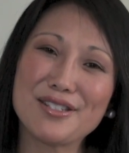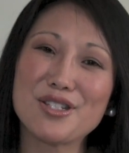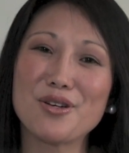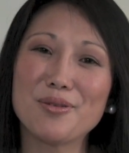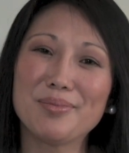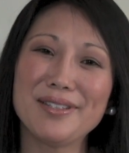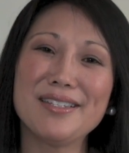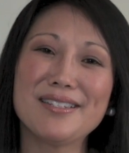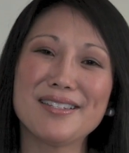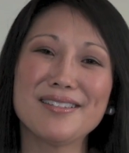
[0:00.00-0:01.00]
so
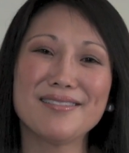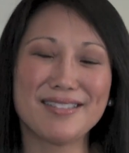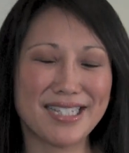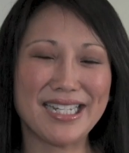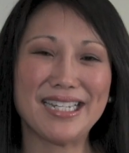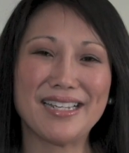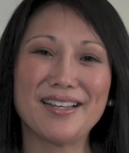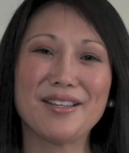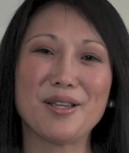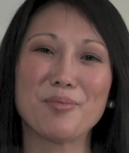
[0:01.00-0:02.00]
please seek
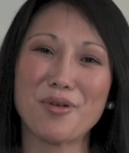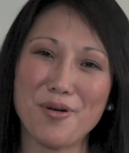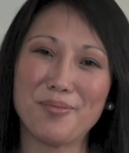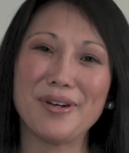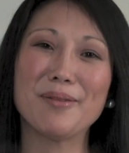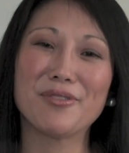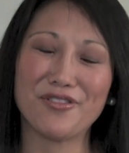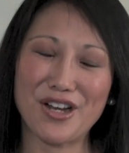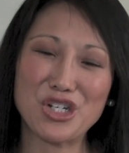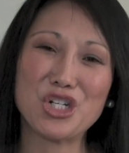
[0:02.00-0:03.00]
the appropriate
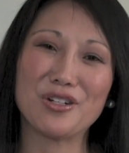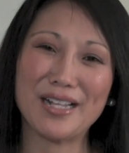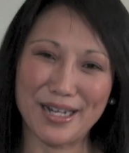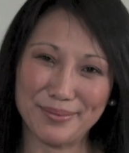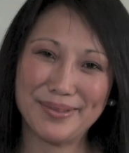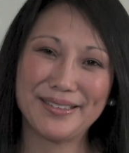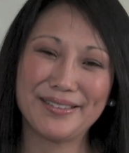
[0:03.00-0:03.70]
professional help.